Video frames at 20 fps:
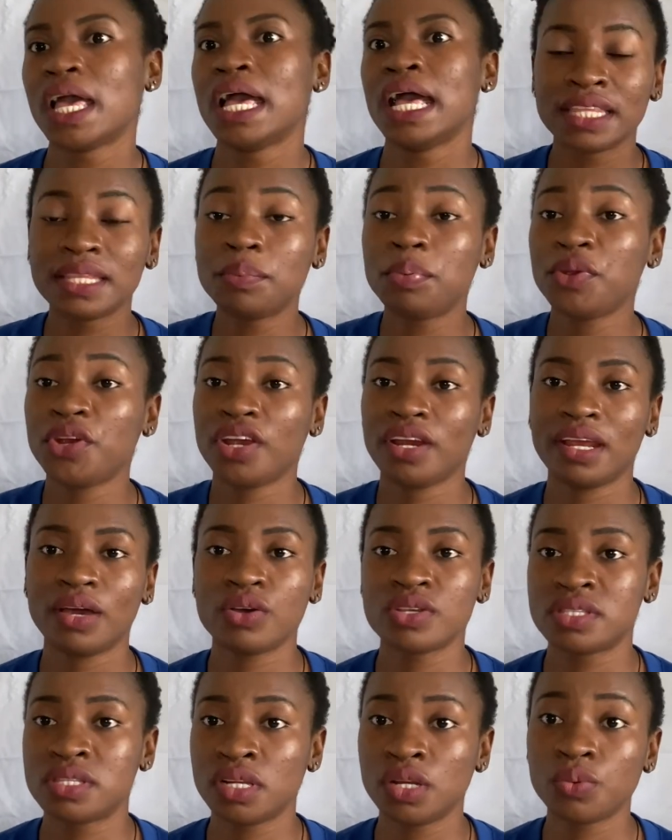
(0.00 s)
the period i
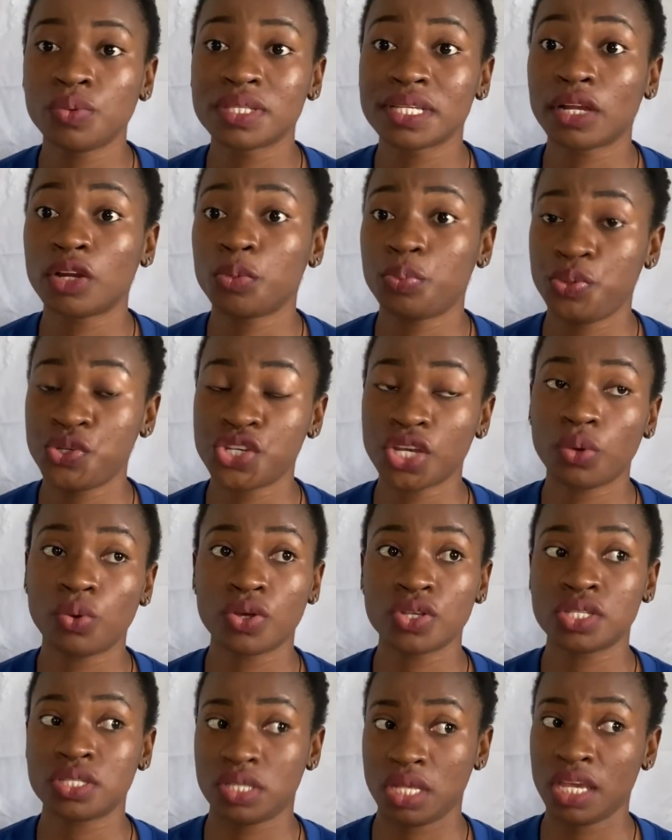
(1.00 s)
was dealing with alopecia
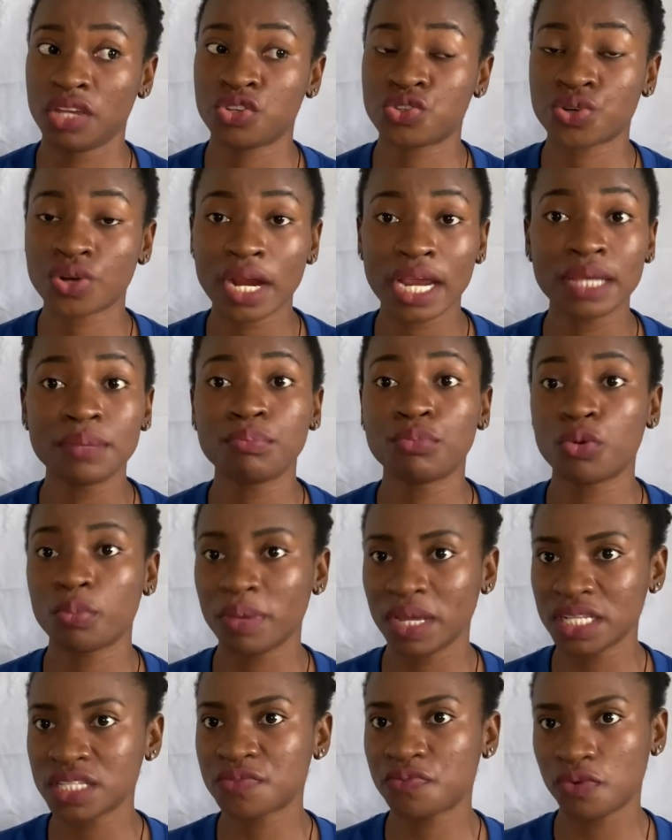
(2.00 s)
was a trying
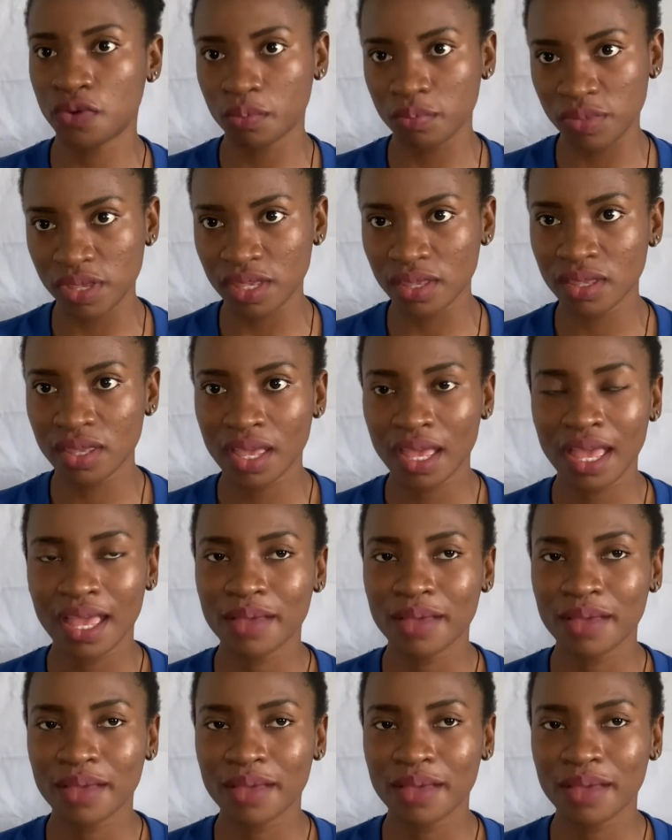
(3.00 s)
moment for me